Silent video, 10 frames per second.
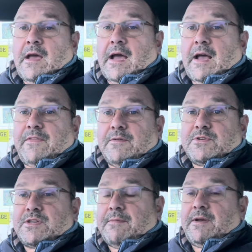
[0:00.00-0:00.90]
And there was
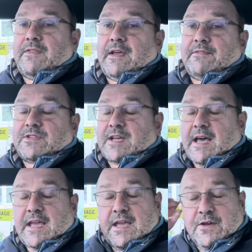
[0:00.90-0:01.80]
somebody the other
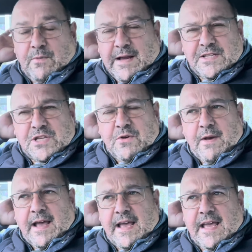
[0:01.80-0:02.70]
day who went to
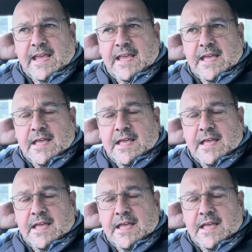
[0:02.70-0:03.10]
a